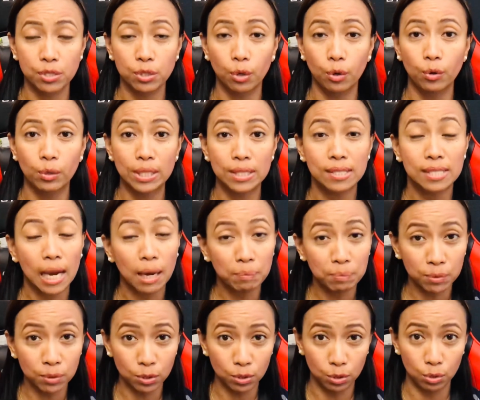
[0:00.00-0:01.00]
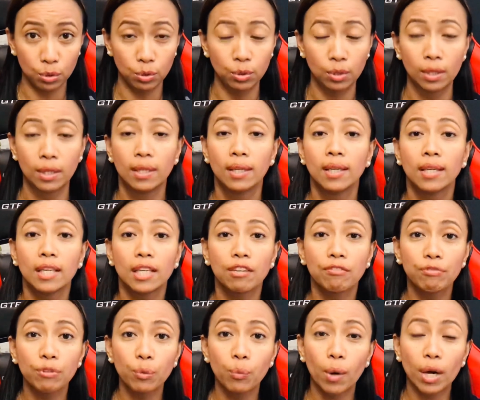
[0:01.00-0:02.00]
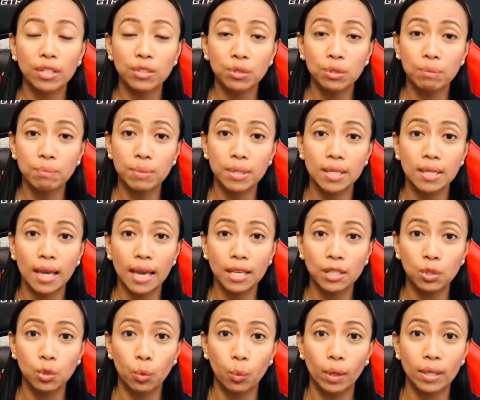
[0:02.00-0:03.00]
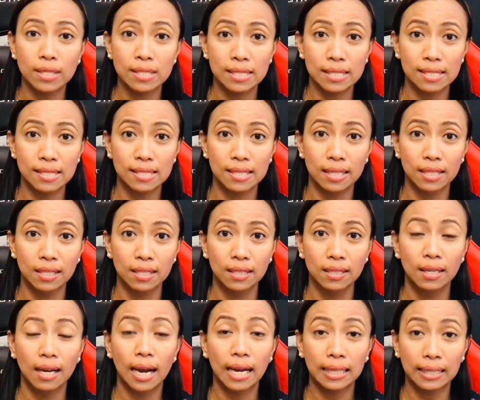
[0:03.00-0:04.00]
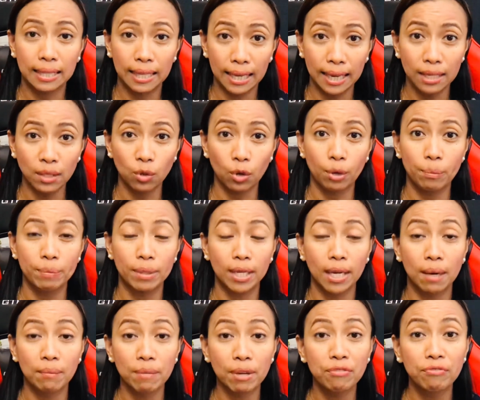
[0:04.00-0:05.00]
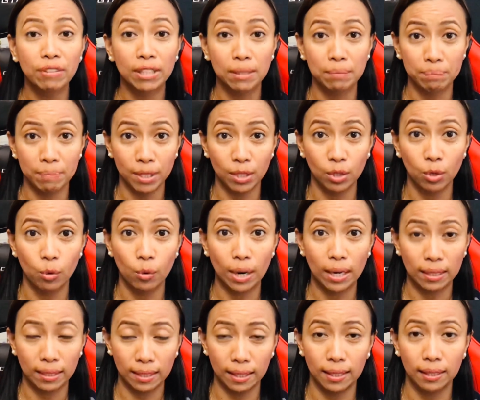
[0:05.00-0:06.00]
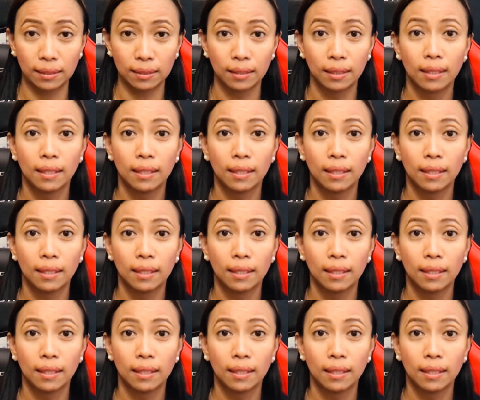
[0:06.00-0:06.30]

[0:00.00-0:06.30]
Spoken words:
So it's up to you if you want to be a dual citizen again or become a Filipino again.